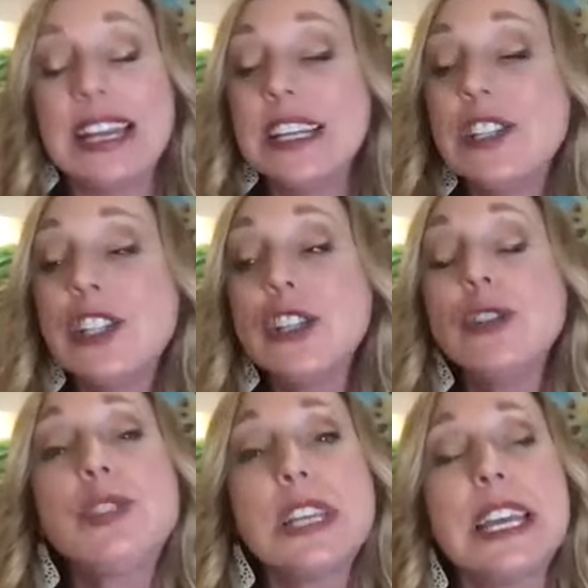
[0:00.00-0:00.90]
And he's
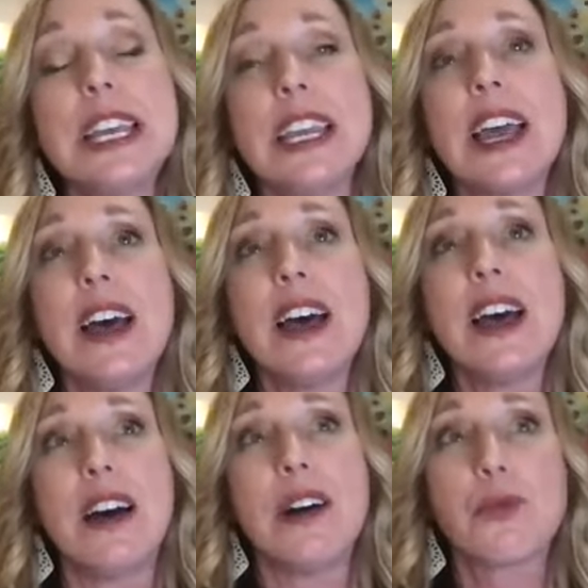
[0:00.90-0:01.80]
using
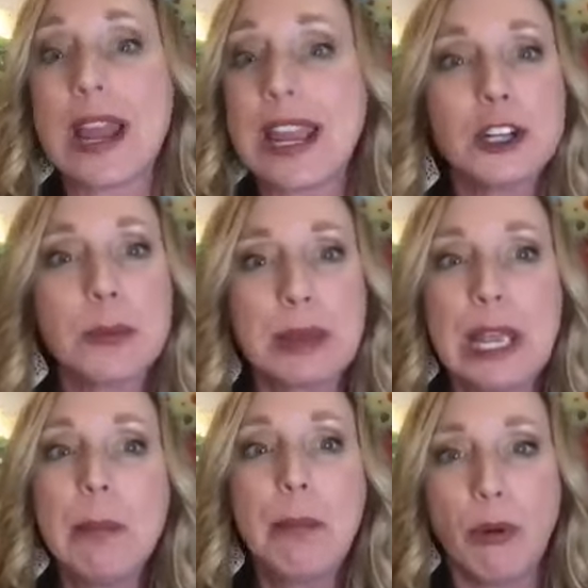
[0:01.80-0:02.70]
regular
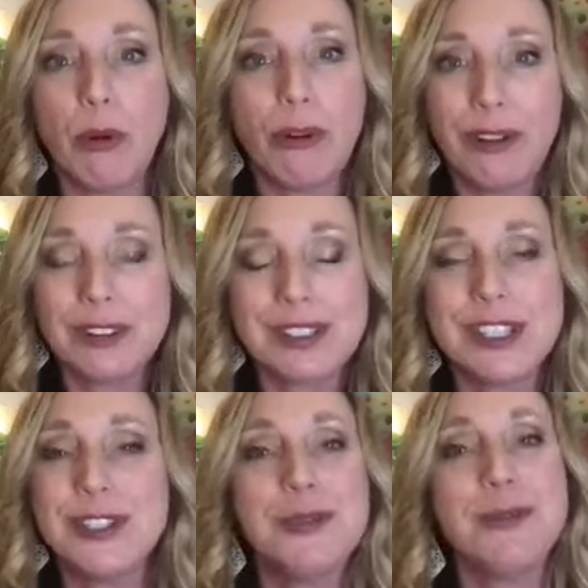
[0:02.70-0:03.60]
people
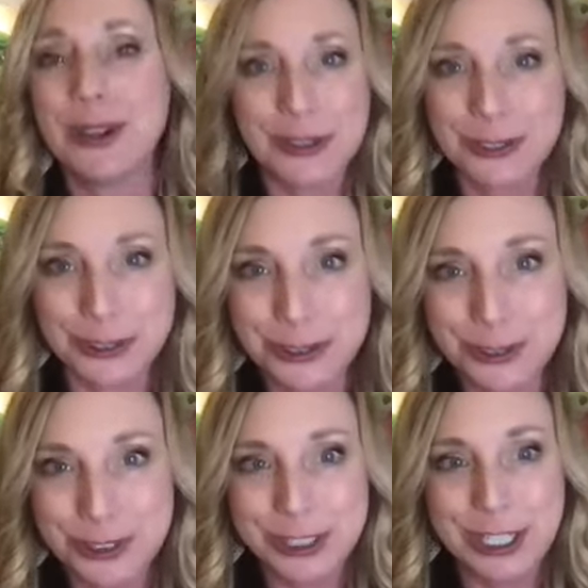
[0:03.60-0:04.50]
to do
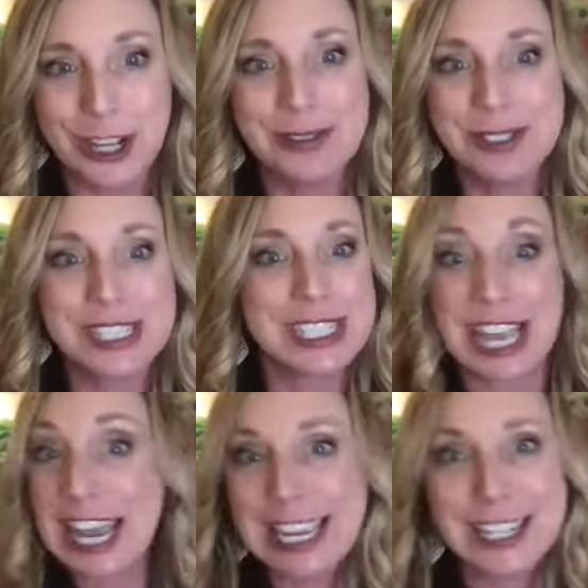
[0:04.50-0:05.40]
miracles, you know, to
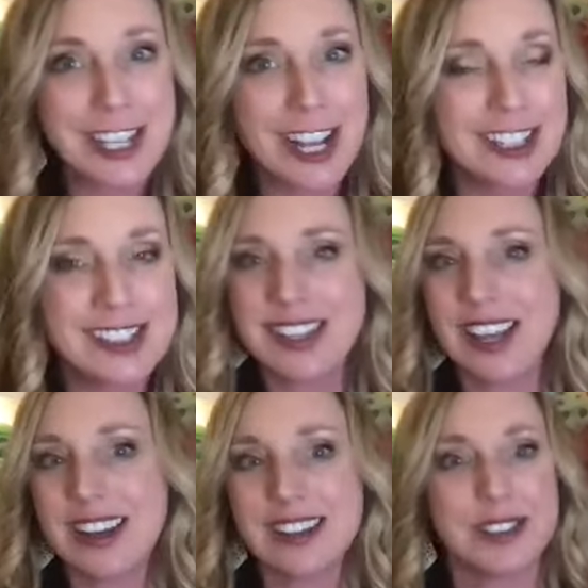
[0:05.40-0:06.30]
lay hands on the
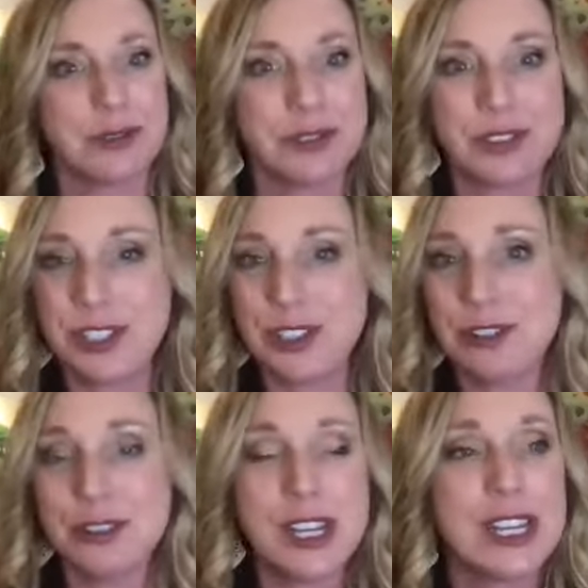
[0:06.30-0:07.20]
sick,
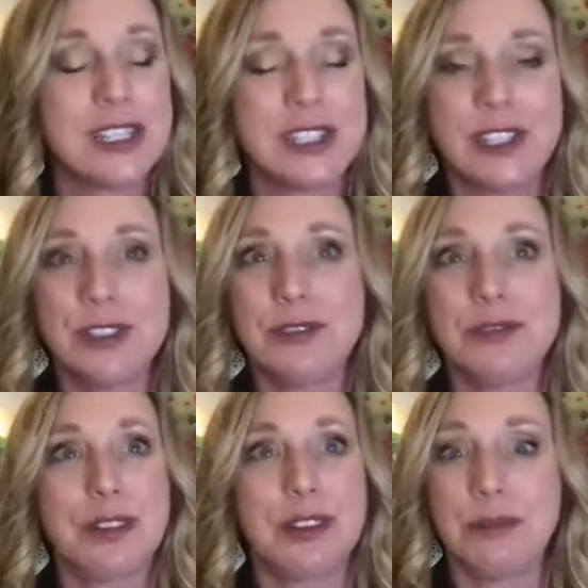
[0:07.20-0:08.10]

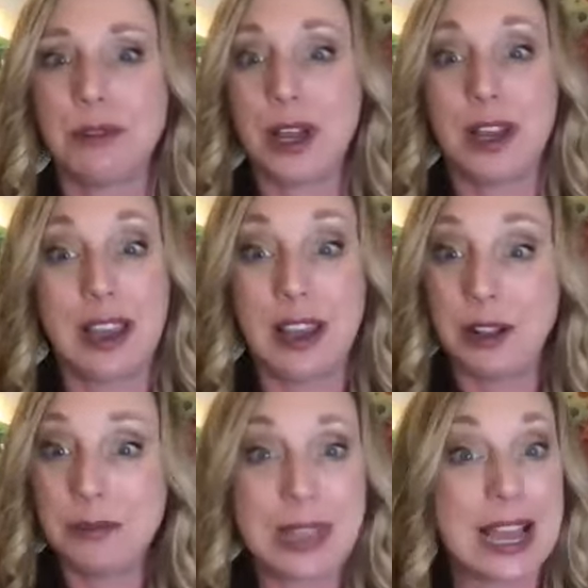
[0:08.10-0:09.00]
to
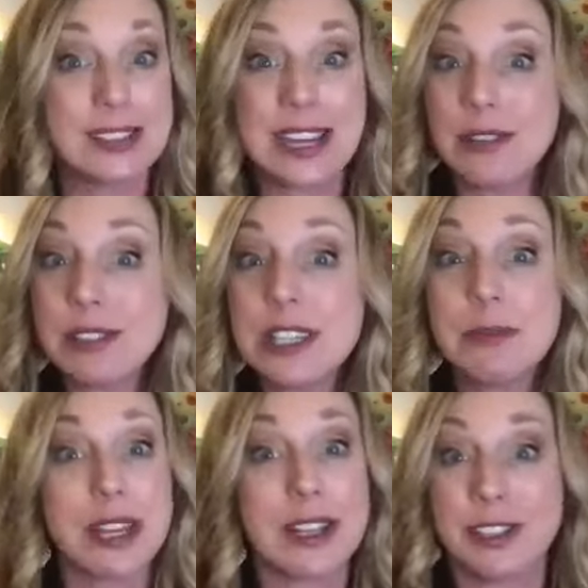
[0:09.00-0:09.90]
help cast out
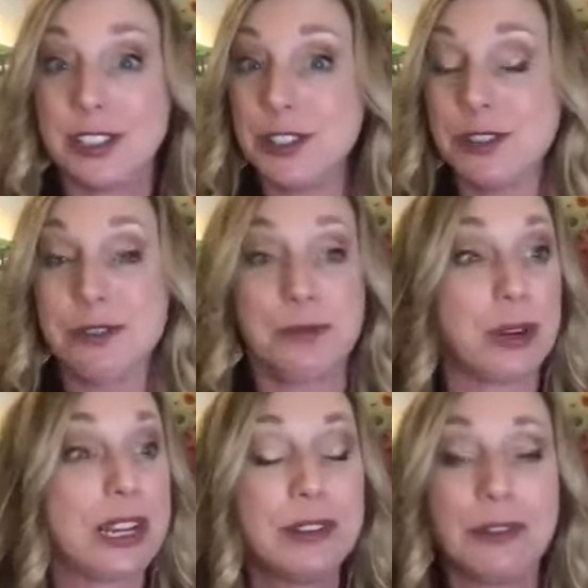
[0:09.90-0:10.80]
demons, to
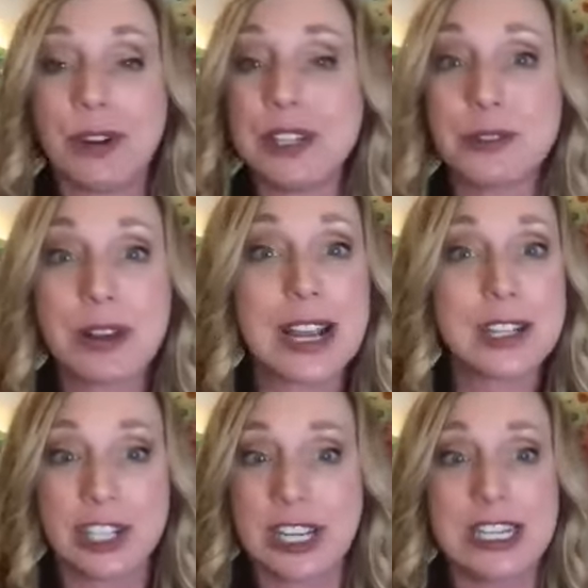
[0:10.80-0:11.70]
bring
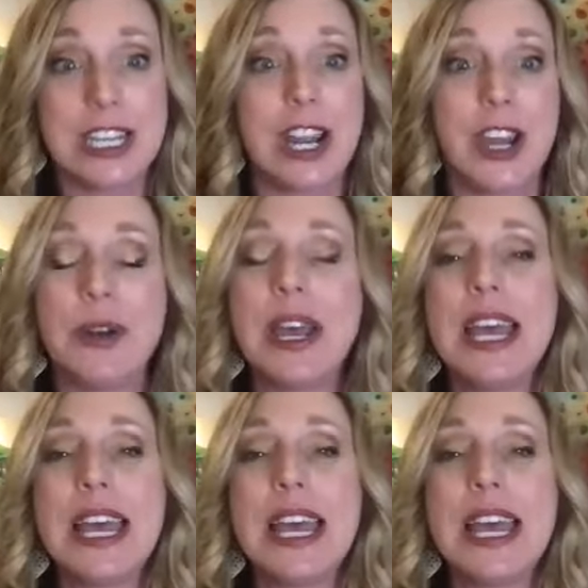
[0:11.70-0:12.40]
resurrection, you know.